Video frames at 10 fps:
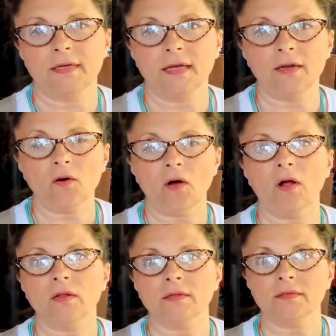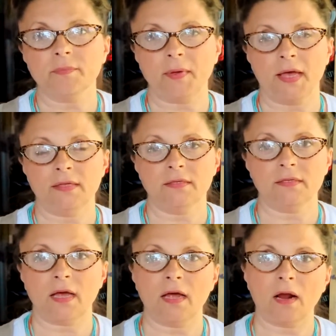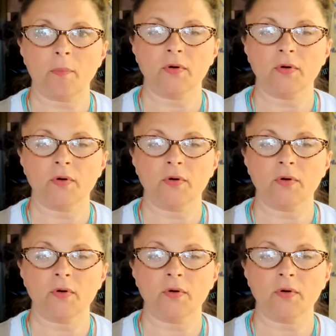it all depends on our